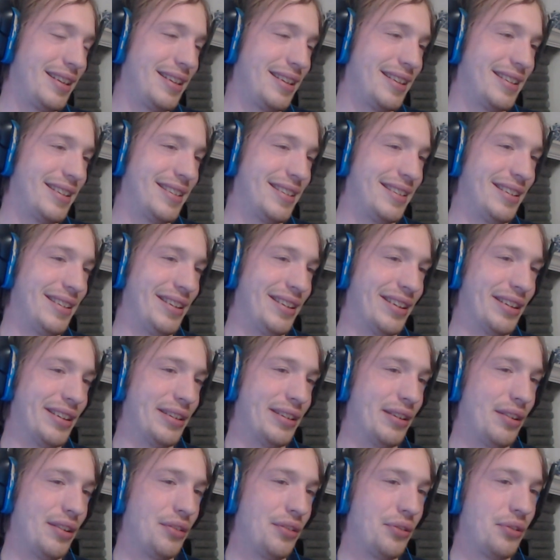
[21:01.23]
Yeah.
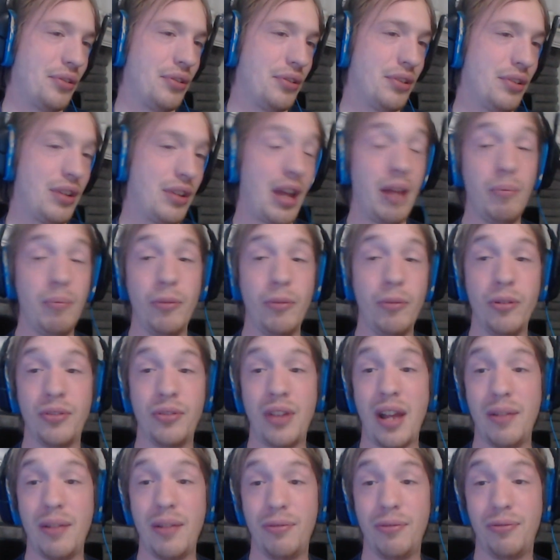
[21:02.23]

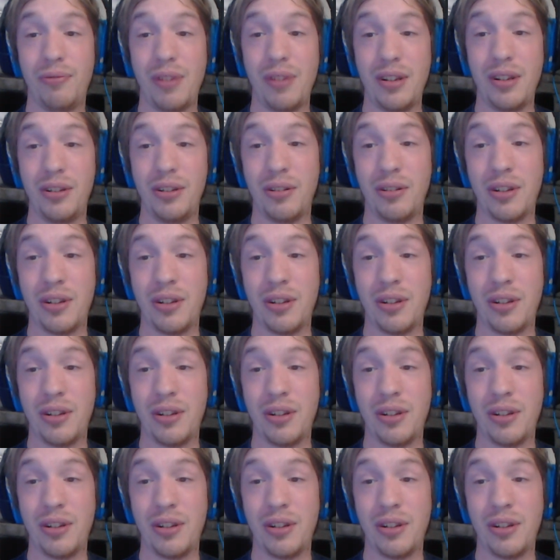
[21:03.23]
That video has